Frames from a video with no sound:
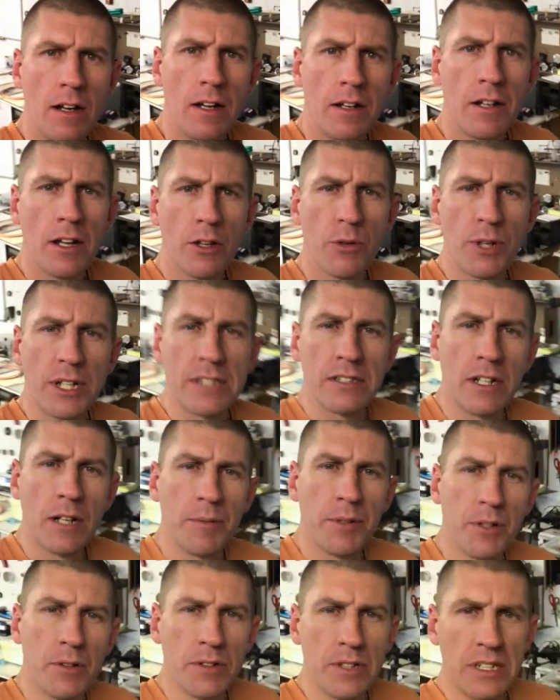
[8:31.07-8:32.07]
Another reason I'm
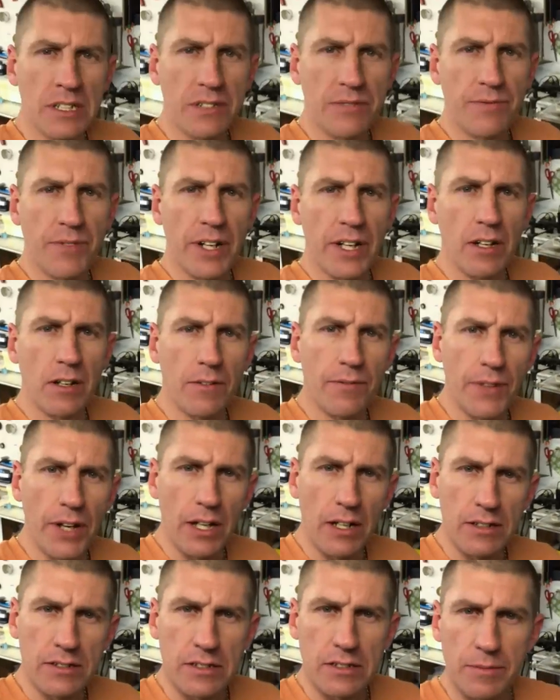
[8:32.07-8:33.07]
doing this video,
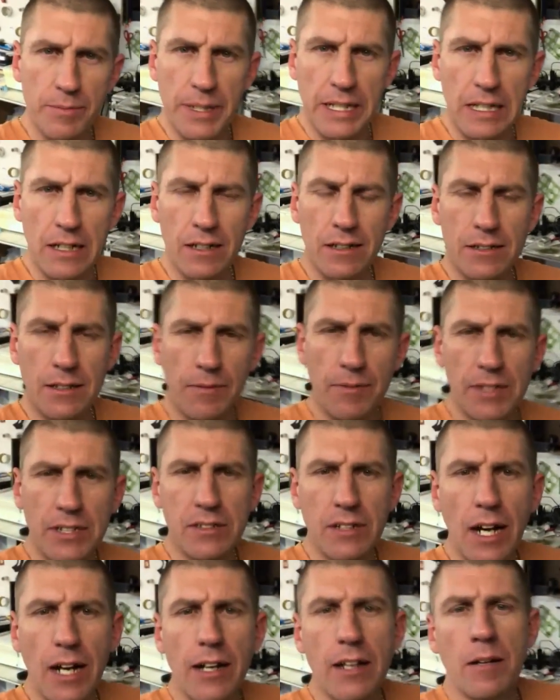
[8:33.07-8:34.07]
fellas, is because I've
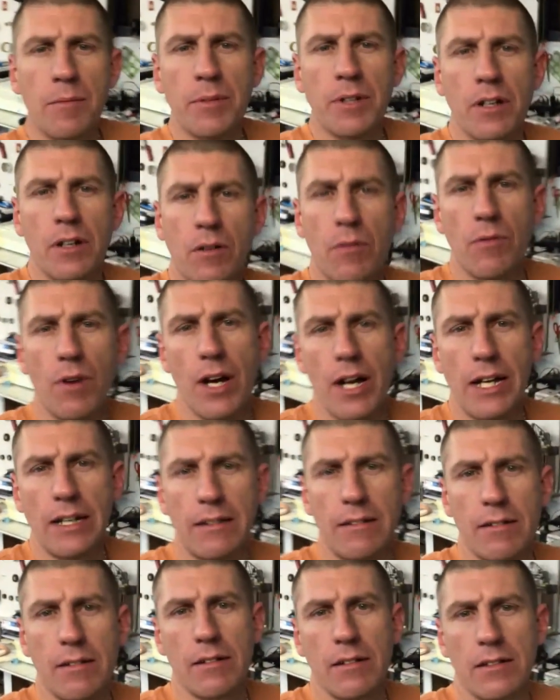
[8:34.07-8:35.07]
decided I'm gonna
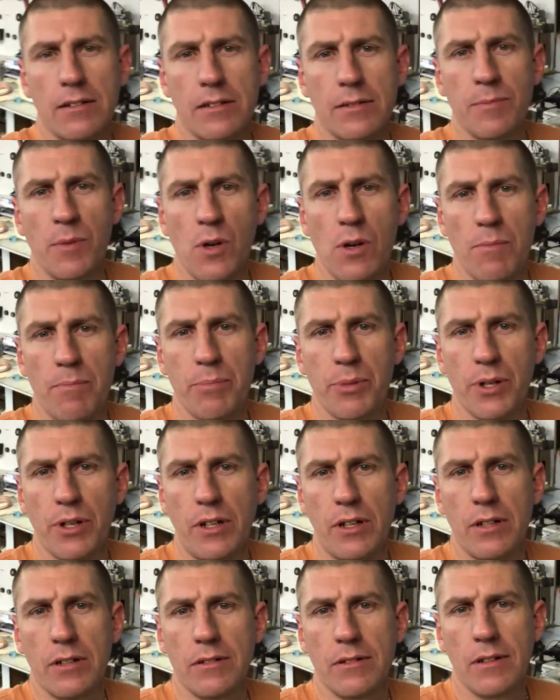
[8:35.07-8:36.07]
write a small book
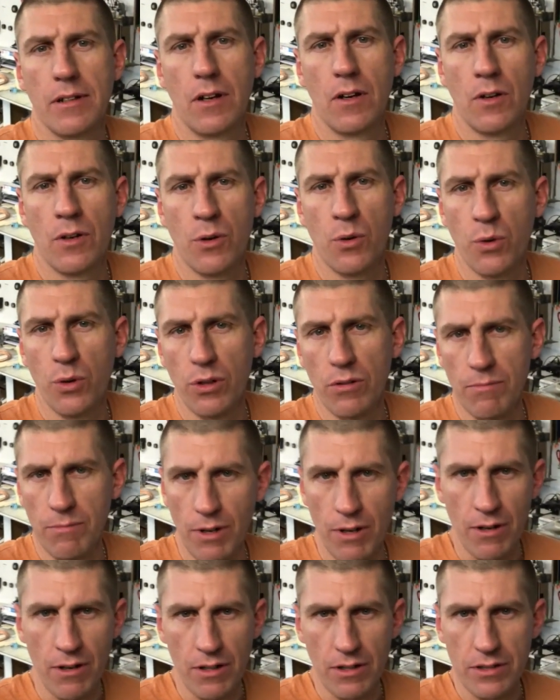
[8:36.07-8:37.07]
on oil
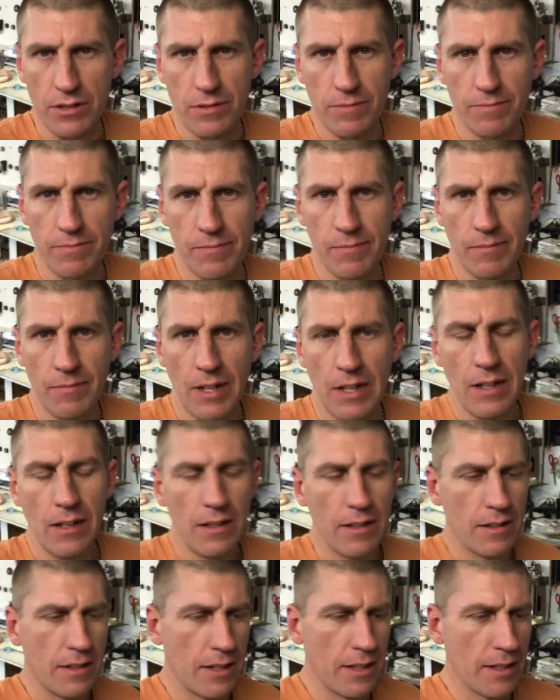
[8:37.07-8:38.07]
burners
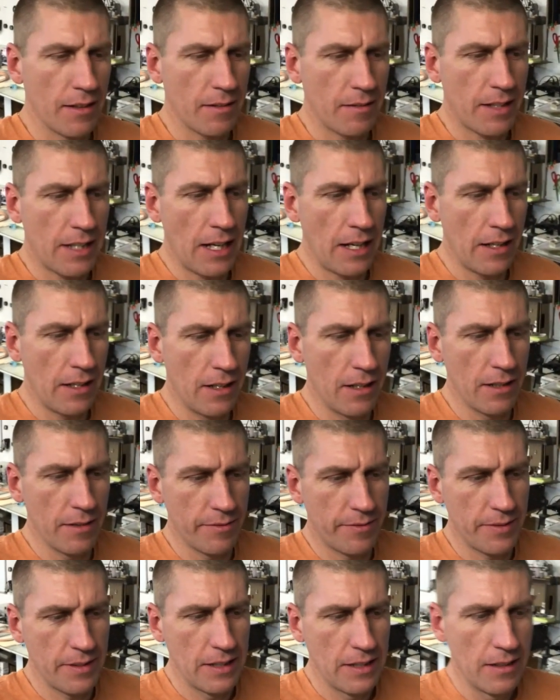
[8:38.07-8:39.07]
that kind of
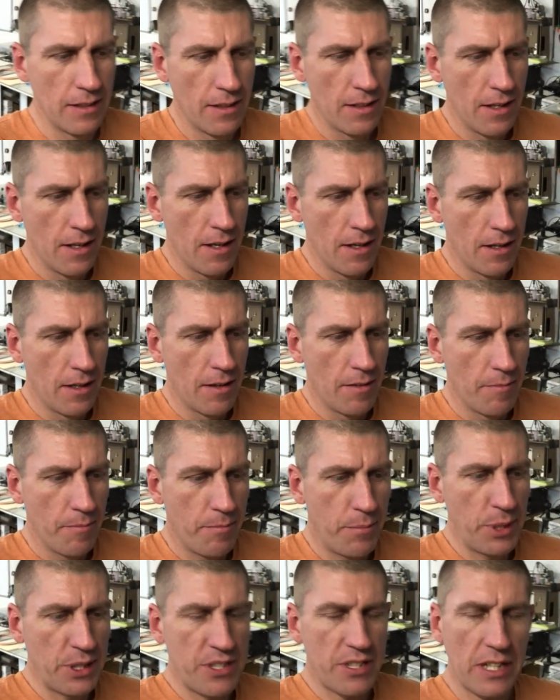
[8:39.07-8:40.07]

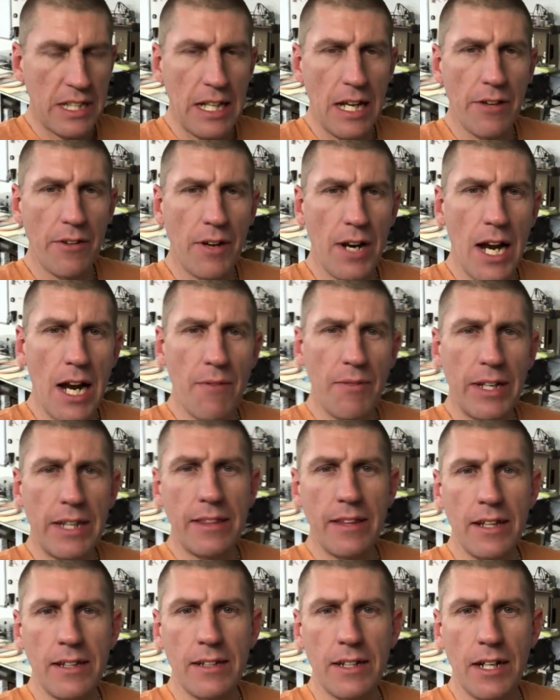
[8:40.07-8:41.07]
puts together
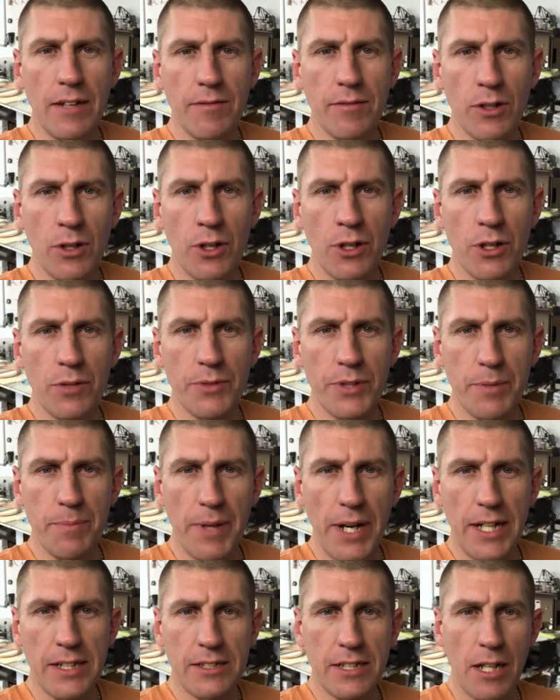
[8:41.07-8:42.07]
everything that I've learned over the
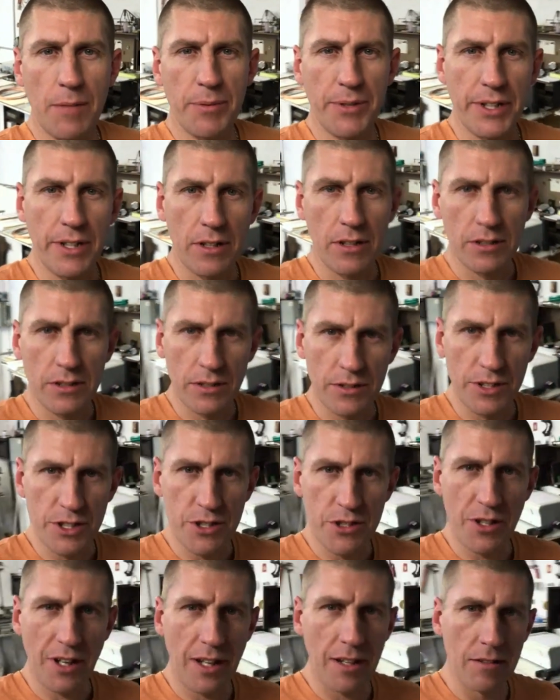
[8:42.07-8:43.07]
past couple years on this
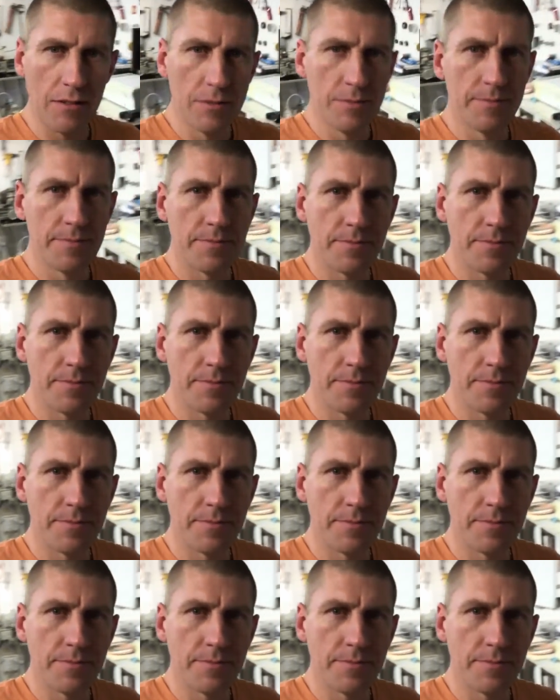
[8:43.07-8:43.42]
channel.